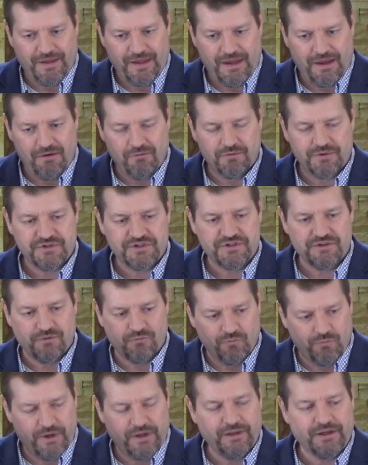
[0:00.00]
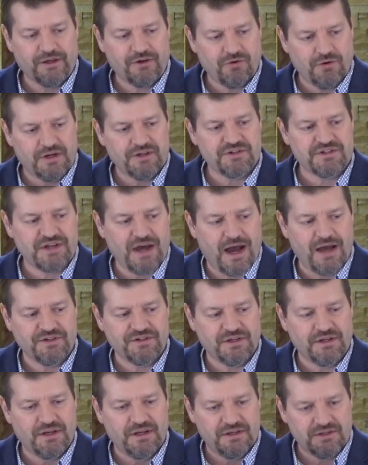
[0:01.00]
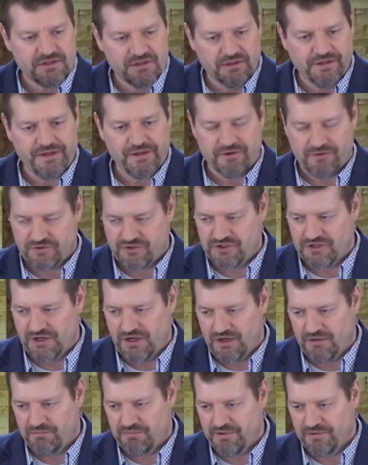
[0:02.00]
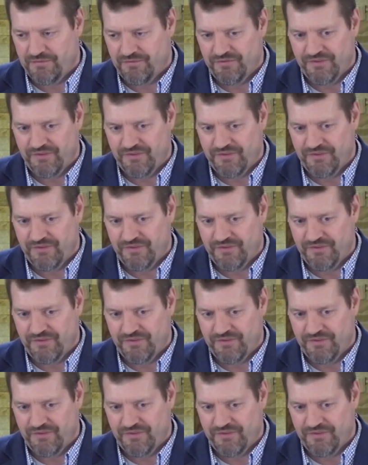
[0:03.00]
It was really criticizing his leadership